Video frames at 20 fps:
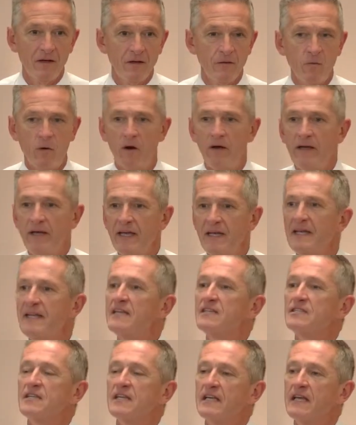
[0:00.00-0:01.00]
Well, it
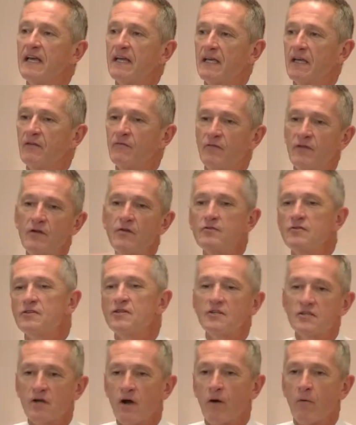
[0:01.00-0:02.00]
needs to get confused
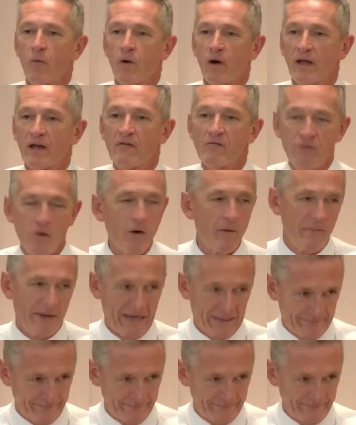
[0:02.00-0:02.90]
and start working for me.